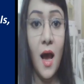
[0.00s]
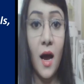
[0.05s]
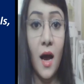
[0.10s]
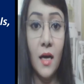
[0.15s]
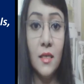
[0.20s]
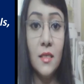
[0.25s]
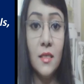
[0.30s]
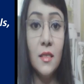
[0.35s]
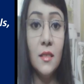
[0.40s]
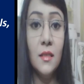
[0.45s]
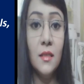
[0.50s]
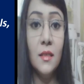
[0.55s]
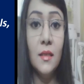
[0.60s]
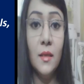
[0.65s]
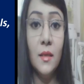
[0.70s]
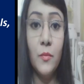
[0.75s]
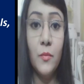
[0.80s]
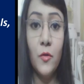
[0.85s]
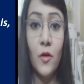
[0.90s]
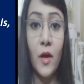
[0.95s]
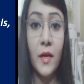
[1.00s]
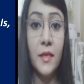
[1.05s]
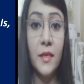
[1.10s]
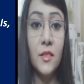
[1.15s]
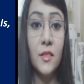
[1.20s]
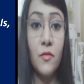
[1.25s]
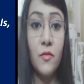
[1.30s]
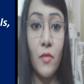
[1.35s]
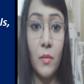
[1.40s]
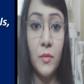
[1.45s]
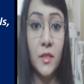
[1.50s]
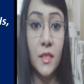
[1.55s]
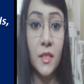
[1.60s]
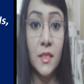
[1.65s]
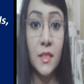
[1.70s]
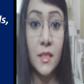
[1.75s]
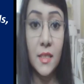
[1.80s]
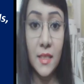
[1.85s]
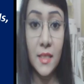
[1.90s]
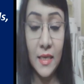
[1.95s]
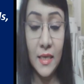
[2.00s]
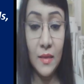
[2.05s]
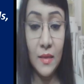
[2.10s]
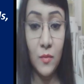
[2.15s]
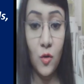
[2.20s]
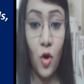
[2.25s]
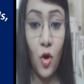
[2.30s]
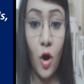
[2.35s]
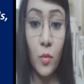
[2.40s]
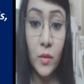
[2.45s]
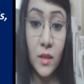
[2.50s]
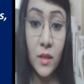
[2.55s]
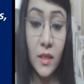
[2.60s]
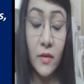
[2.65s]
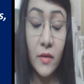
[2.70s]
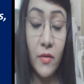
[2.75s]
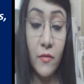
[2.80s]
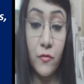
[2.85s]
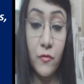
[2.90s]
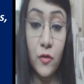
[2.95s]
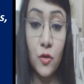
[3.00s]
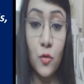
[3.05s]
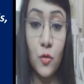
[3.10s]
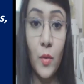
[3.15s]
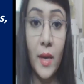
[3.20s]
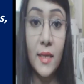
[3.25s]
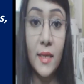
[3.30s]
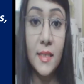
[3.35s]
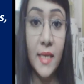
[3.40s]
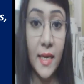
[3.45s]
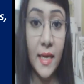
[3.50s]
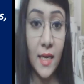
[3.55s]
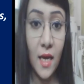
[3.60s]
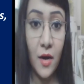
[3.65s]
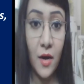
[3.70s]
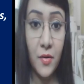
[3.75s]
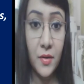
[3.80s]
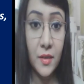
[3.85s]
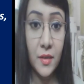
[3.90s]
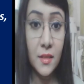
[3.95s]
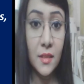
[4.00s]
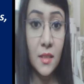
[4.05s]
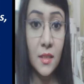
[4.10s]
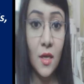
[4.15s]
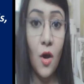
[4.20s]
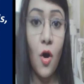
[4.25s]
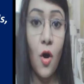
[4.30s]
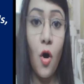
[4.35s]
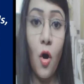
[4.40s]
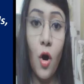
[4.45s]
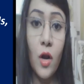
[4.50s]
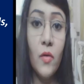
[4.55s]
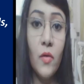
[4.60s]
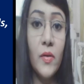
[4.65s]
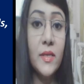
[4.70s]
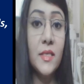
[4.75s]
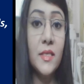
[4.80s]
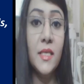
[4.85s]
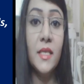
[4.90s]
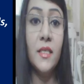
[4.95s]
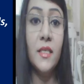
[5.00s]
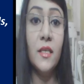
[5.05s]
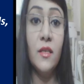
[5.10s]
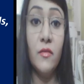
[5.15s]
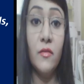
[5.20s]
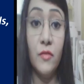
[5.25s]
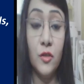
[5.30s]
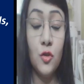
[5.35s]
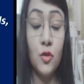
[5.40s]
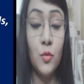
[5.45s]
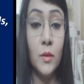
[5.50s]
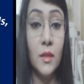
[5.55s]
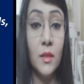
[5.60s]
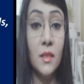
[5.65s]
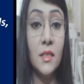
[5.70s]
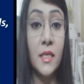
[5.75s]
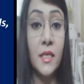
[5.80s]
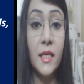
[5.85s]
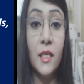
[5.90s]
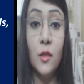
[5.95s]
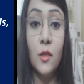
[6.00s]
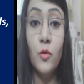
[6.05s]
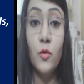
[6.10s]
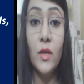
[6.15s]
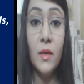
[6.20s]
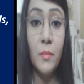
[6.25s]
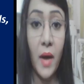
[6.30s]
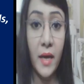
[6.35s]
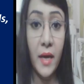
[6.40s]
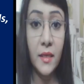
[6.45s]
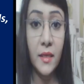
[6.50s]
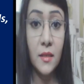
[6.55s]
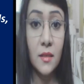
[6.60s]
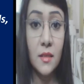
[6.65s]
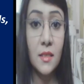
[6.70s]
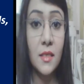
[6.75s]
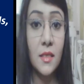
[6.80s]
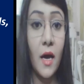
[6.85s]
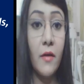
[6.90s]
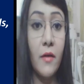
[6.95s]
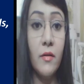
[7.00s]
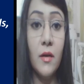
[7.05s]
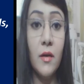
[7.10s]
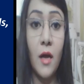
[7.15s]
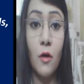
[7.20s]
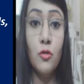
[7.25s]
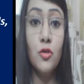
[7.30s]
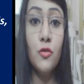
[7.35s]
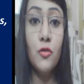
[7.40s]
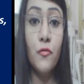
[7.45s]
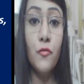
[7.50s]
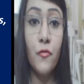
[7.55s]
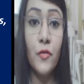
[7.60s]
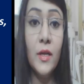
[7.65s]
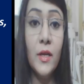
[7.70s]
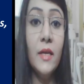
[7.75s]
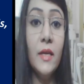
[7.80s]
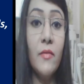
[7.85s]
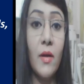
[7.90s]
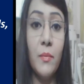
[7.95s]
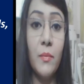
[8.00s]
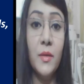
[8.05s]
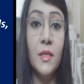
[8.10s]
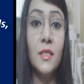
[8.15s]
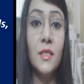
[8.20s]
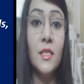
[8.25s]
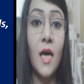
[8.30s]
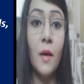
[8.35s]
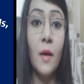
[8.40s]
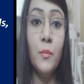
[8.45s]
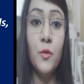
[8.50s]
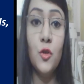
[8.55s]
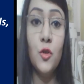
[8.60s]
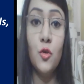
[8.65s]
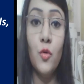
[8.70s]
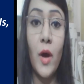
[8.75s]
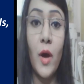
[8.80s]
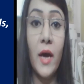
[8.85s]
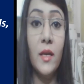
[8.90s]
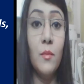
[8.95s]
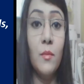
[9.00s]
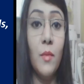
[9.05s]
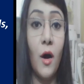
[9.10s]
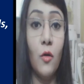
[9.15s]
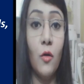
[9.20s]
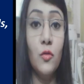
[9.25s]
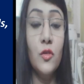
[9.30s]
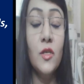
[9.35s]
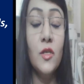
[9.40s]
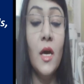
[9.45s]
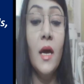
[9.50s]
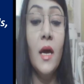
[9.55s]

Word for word: Under the Liberalized Remittance Scheme, commonly referred to as LRS, all resident individuals, including minors, are allowed to freely remit up to an amount